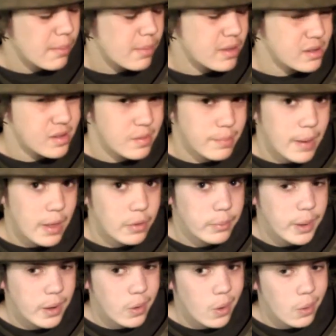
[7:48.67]
that doesn't bother
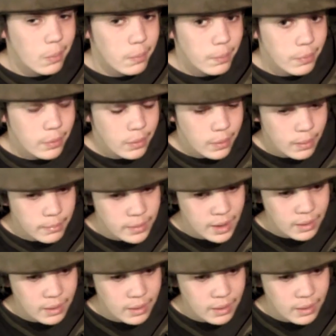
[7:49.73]
me at all. Me,